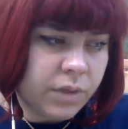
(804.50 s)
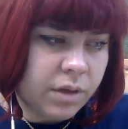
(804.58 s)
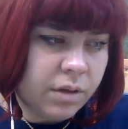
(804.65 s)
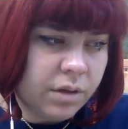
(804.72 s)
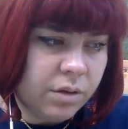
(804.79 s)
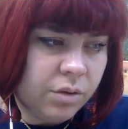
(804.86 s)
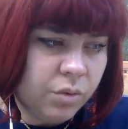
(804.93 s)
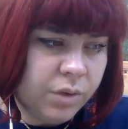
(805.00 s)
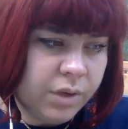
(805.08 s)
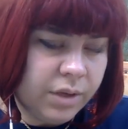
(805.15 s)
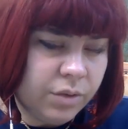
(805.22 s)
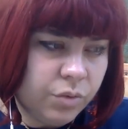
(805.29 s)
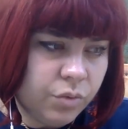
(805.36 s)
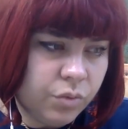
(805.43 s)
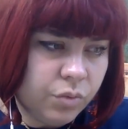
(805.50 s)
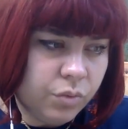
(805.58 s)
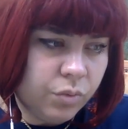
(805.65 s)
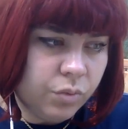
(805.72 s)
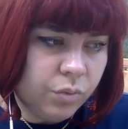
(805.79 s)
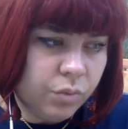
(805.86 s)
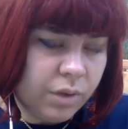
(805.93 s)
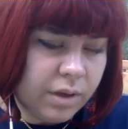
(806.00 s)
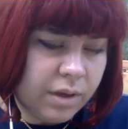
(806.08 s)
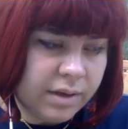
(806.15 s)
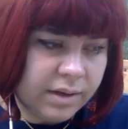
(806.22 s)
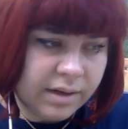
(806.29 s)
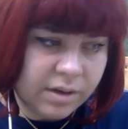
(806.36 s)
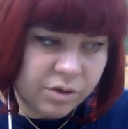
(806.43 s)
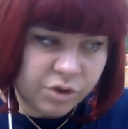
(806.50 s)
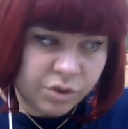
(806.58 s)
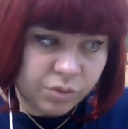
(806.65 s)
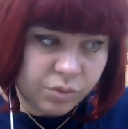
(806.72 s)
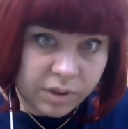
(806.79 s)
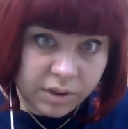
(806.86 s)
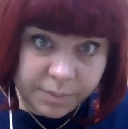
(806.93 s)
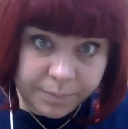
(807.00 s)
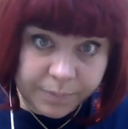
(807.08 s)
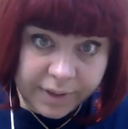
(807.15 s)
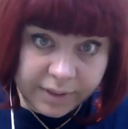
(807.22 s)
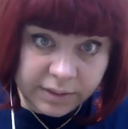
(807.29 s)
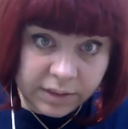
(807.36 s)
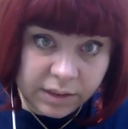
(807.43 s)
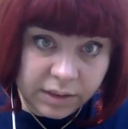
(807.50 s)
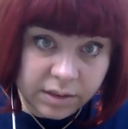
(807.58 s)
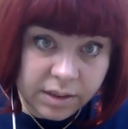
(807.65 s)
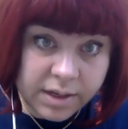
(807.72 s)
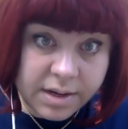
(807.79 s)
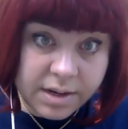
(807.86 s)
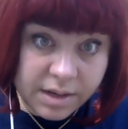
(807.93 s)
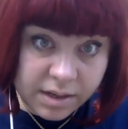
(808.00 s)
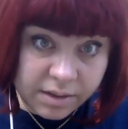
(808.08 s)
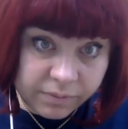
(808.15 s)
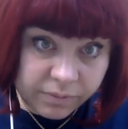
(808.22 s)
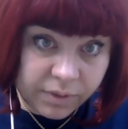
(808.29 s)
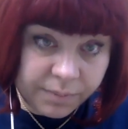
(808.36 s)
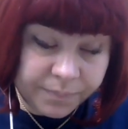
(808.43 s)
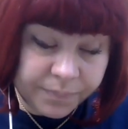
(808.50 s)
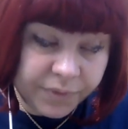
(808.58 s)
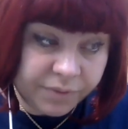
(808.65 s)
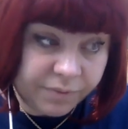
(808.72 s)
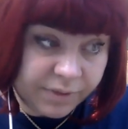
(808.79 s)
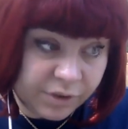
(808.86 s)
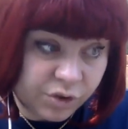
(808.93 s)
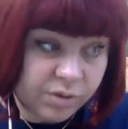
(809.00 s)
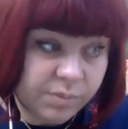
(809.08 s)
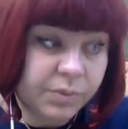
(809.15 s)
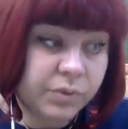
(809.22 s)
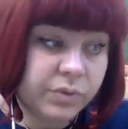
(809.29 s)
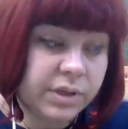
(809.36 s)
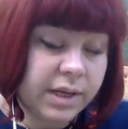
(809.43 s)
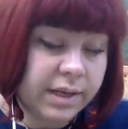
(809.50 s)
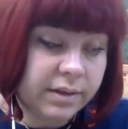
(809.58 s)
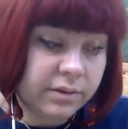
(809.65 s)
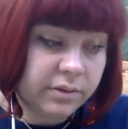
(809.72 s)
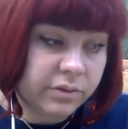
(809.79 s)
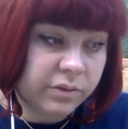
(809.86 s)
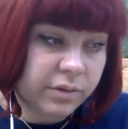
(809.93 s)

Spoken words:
You can do agriculture work, planting leafy vegetables and